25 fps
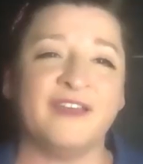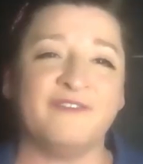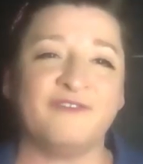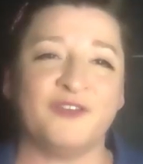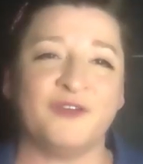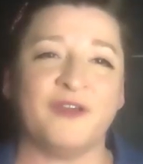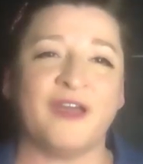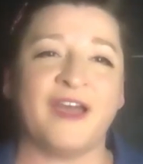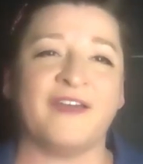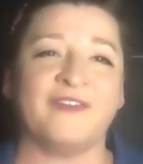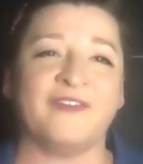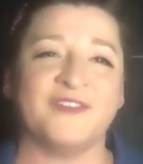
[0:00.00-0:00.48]
if
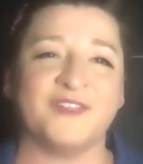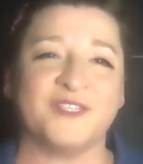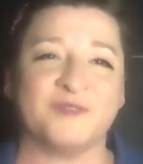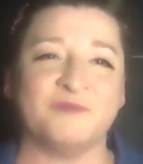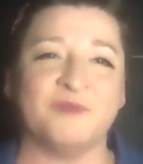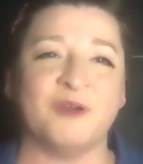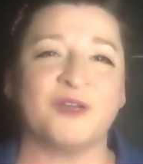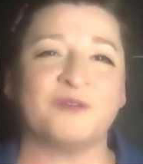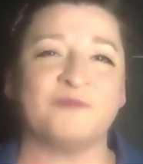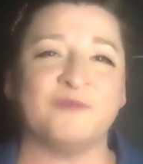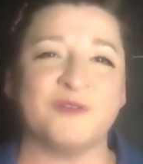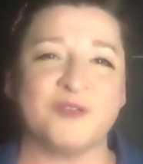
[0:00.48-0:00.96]
you add the
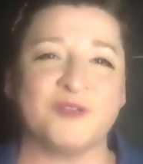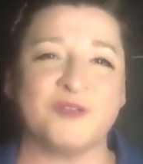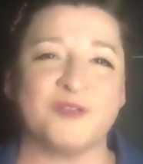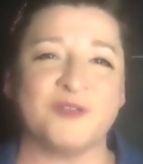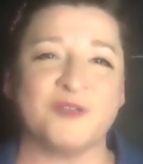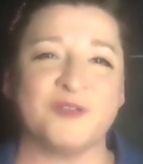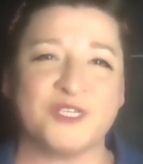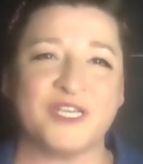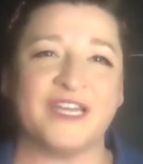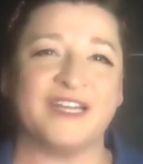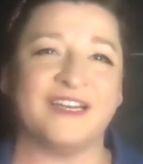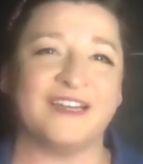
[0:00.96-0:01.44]
smoke
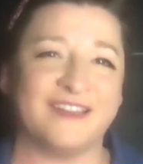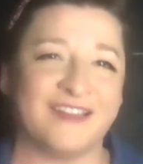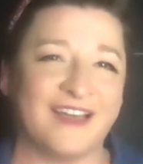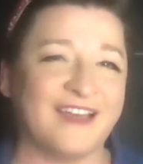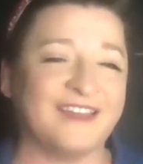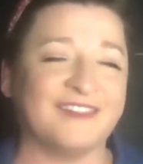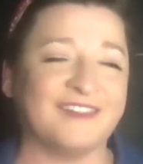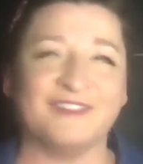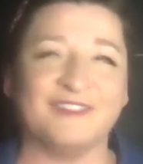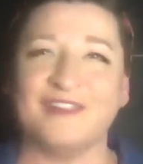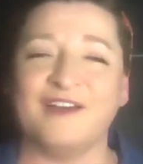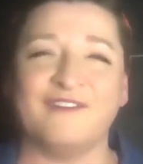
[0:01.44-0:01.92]
machine.
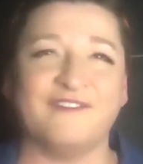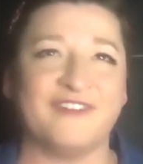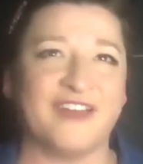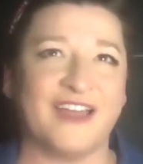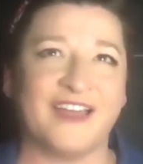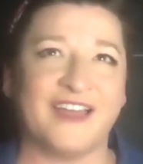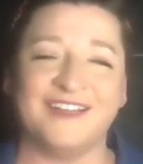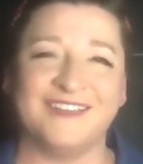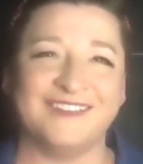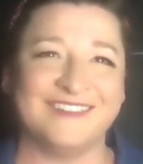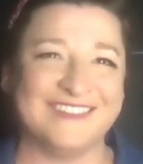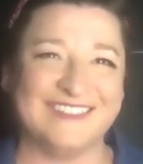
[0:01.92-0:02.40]
I love
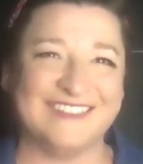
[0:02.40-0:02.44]
it.